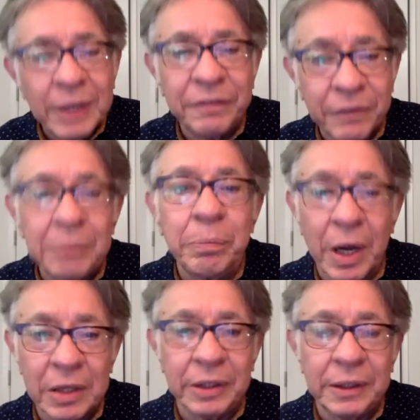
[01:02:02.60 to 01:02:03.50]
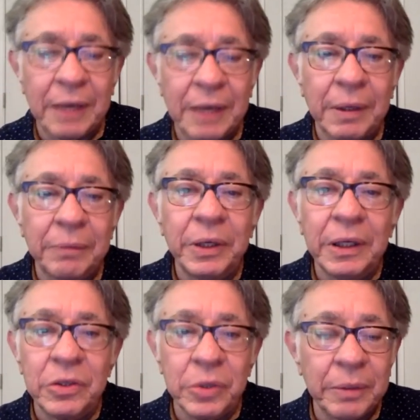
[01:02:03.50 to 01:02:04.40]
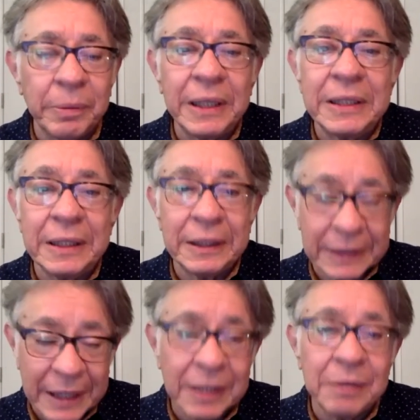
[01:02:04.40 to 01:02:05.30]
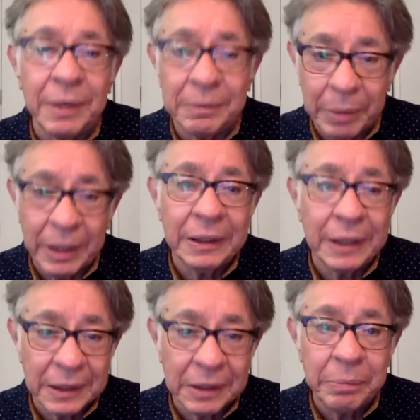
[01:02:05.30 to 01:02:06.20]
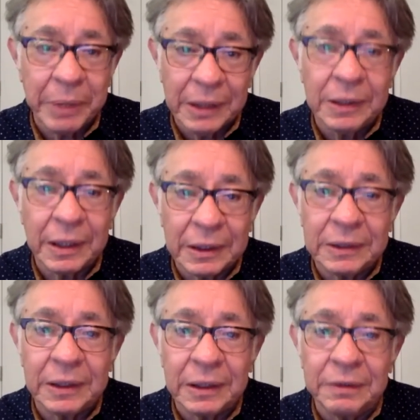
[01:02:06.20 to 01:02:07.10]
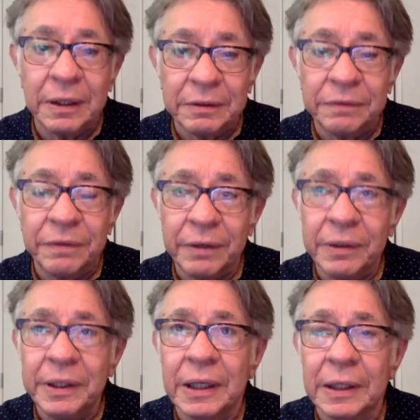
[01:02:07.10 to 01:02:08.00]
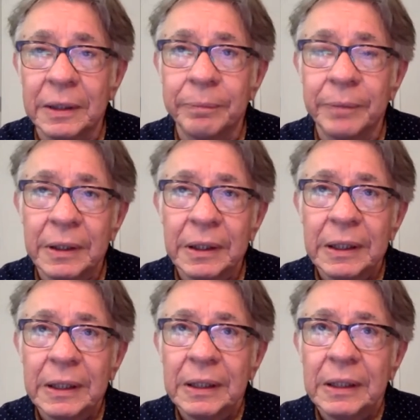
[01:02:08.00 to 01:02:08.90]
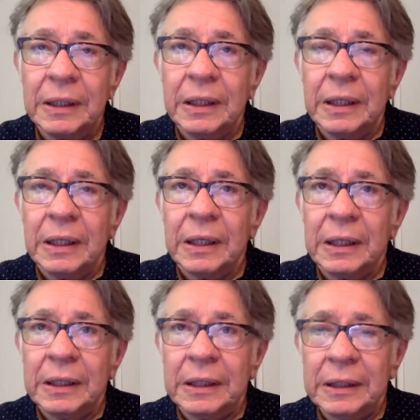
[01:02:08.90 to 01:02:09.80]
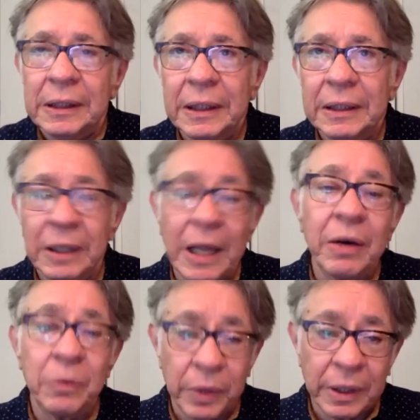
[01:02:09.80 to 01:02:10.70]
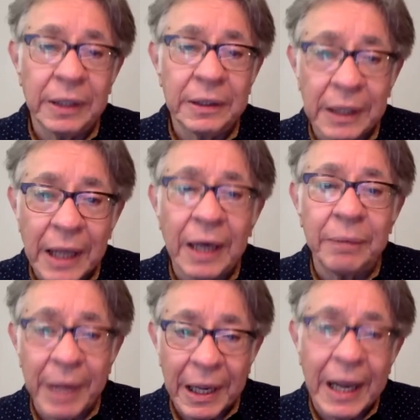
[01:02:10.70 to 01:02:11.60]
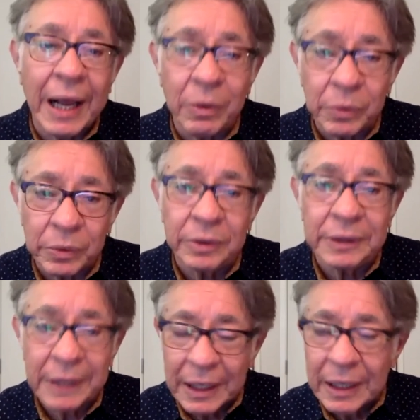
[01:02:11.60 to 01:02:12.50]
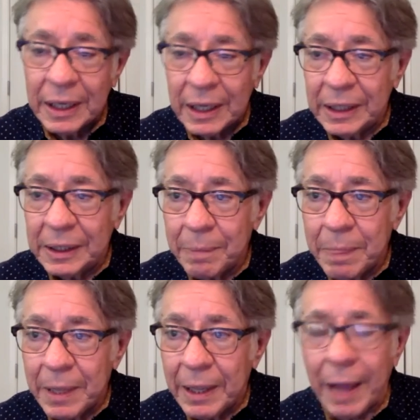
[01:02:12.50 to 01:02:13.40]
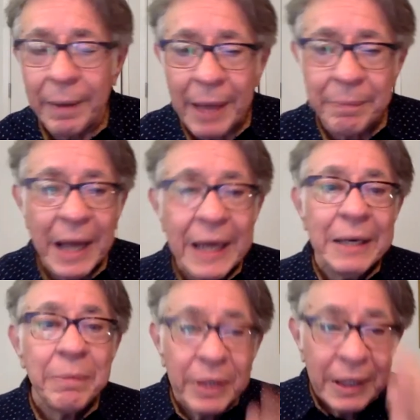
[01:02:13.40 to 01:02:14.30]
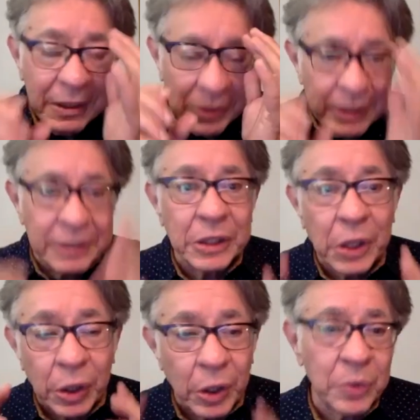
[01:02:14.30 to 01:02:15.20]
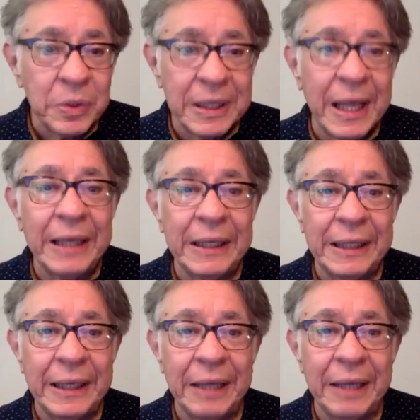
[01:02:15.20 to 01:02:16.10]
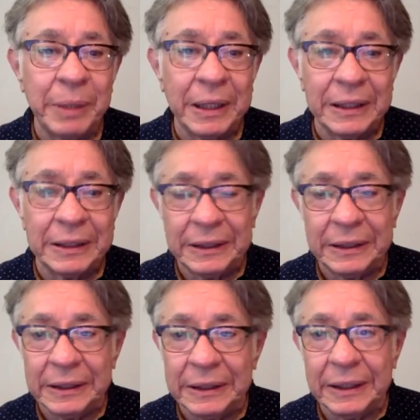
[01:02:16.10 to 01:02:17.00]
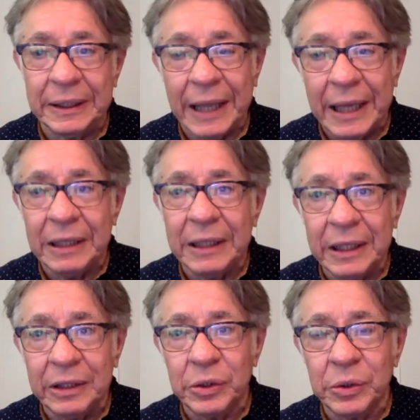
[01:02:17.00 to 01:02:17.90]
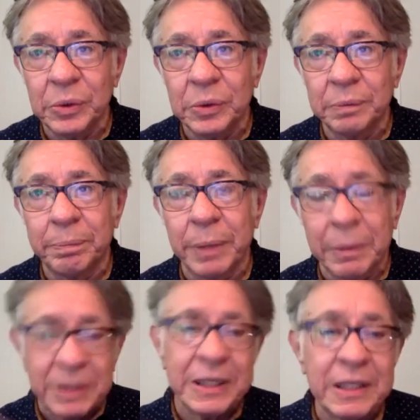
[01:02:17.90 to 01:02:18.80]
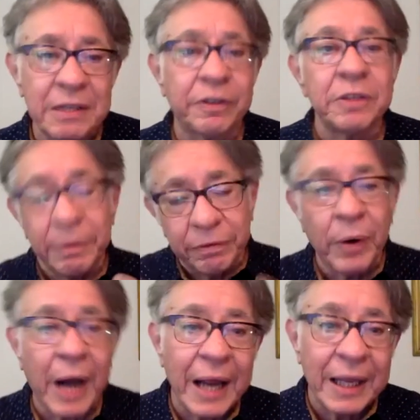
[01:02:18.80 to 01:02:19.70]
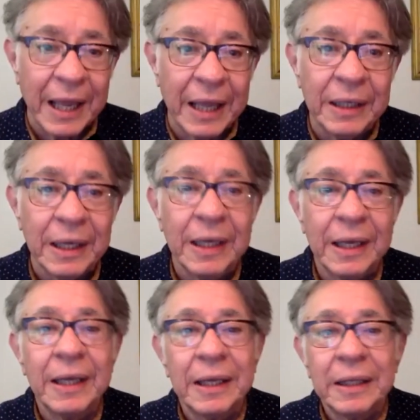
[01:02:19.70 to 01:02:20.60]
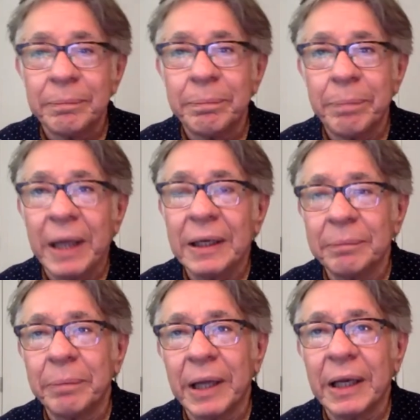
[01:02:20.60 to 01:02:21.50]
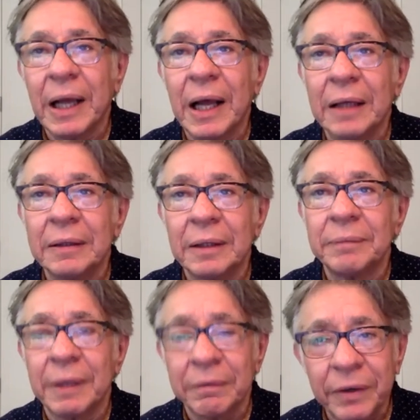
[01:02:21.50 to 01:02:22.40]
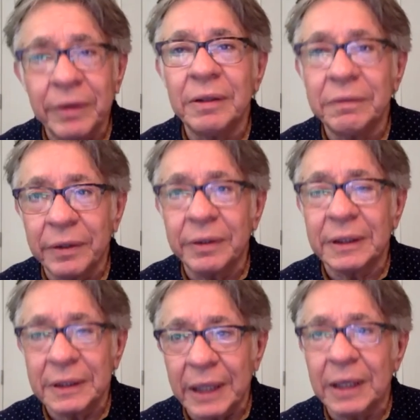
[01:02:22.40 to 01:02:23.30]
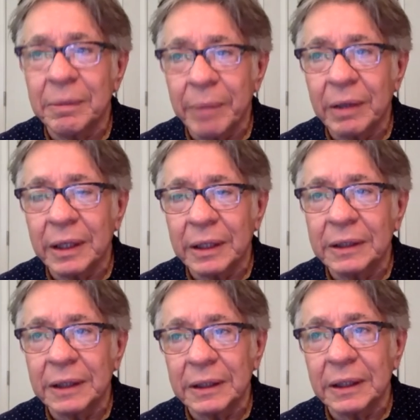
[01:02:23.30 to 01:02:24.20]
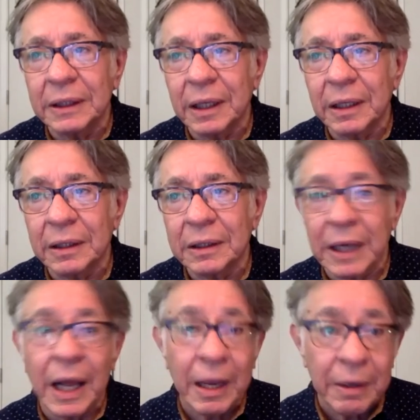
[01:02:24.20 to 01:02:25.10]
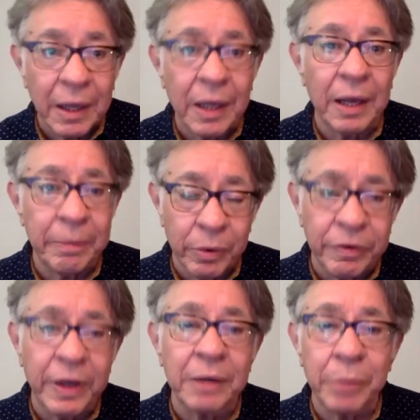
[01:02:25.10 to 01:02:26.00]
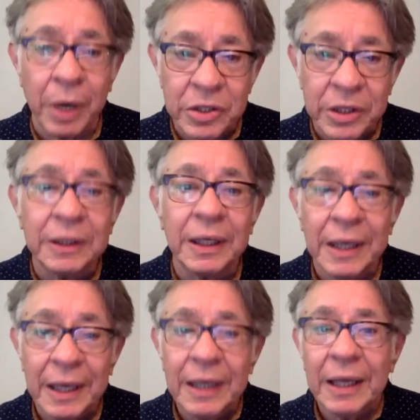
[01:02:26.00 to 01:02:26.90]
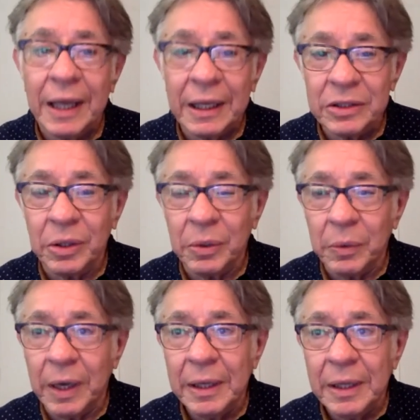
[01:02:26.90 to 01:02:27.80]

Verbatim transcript: fun project that I'm, I'm really enjoying, but it's it's kicking my butt a little bit. It's it's it's very um, uh, it's a lot of work. It's a lot of man hours. Um, I, am not at liberty to disclose that yet because they need to publicize it first before I can. Sure. But but uh, I'm, I'm very very excited about it. It's it's a it's gonna high, a high profile project, and so uh,